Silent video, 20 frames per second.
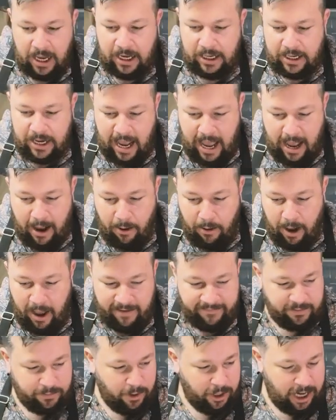Now I
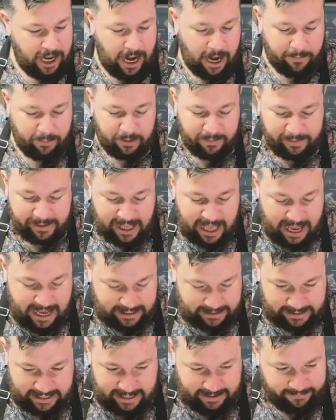have to work out how to put the
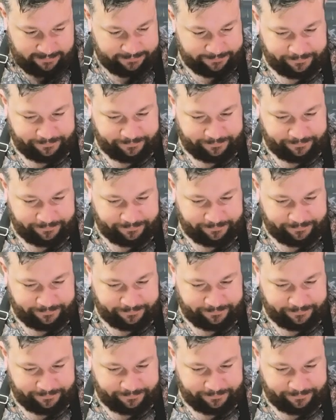plants in.